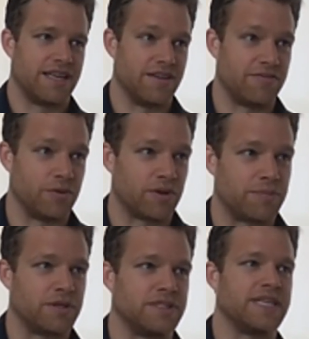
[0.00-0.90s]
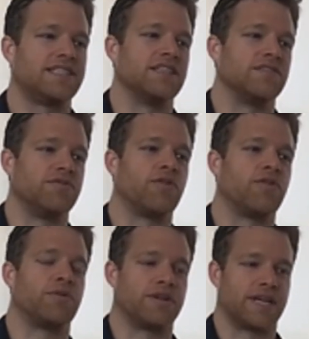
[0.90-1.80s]
If you want to predict it for
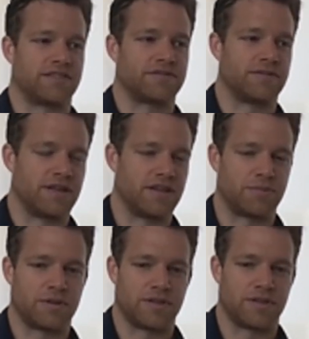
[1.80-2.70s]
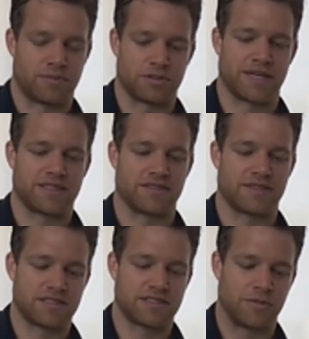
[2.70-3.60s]
a productive, uh, pr- prospective
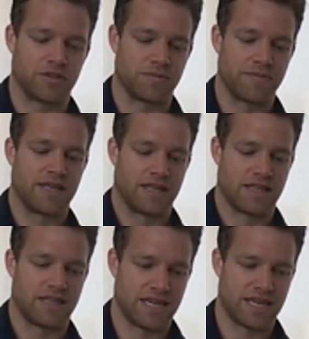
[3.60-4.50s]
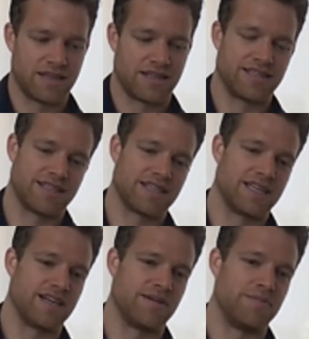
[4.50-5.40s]
customer, then
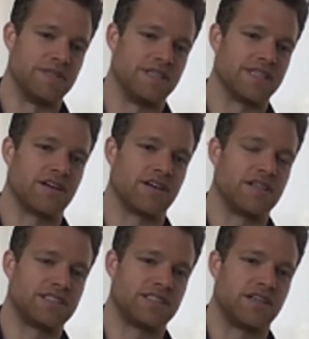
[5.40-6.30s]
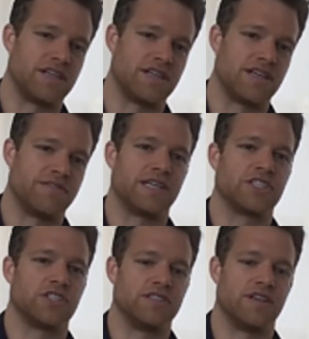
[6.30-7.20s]
Um, the costs are a
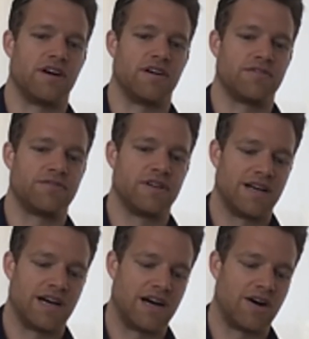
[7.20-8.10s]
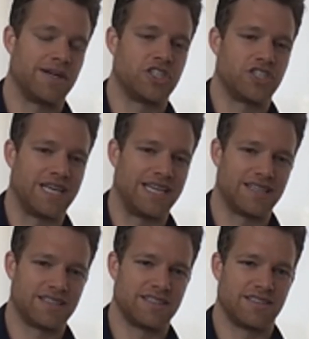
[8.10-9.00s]
function of how much data
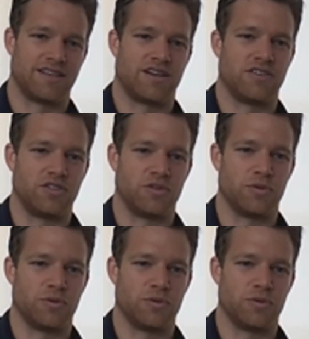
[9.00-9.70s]
are you